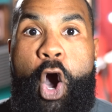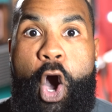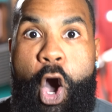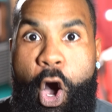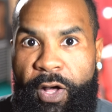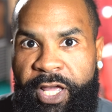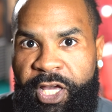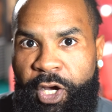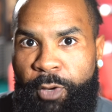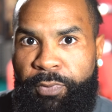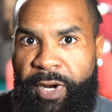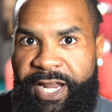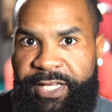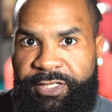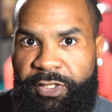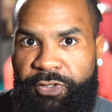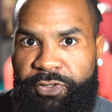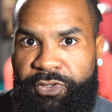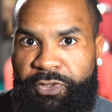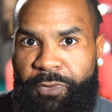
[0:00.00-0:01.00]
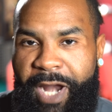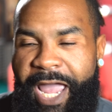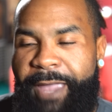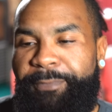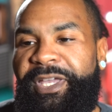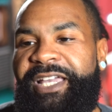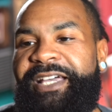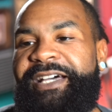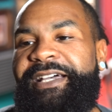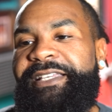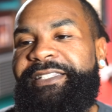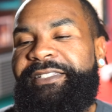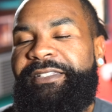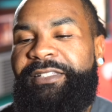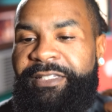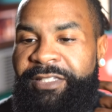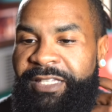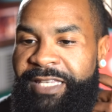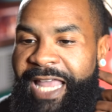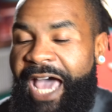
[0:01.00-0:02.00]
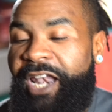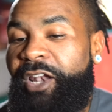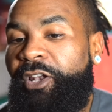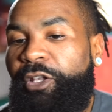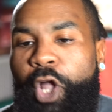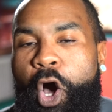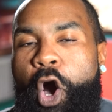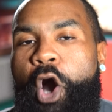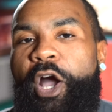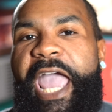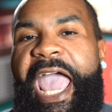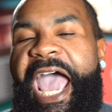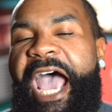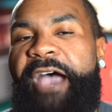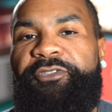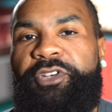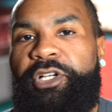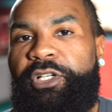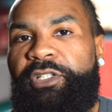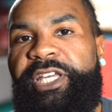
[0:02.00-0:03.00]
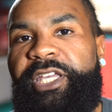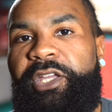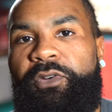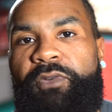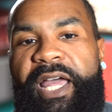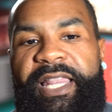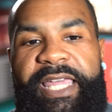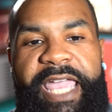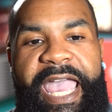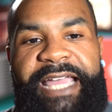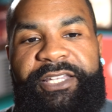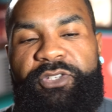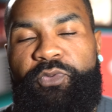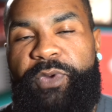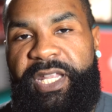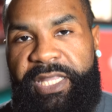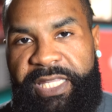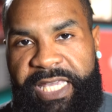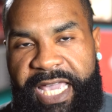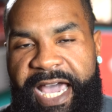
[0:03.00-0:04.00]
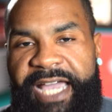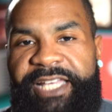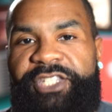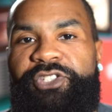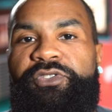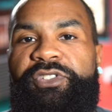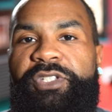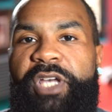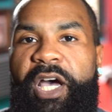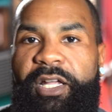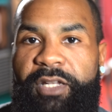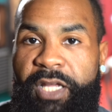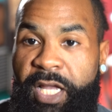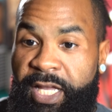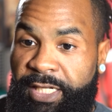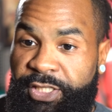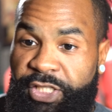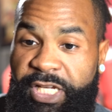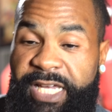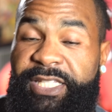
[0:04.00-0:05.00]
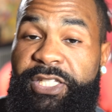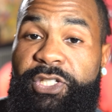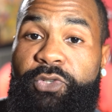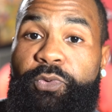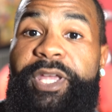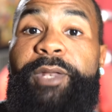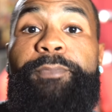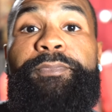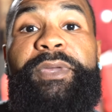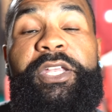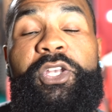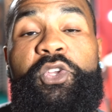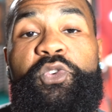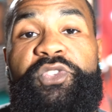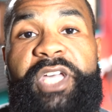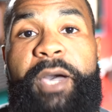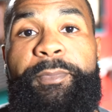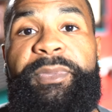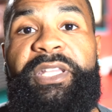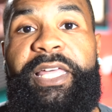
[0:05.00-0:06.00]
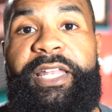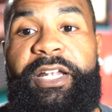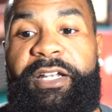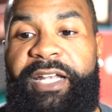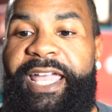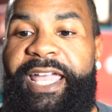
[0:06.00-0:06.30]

all hell breaks loose, right? Because not long after Lincoln Riley had tweeted the eyes, you saw Jantzen tweet, big news coming later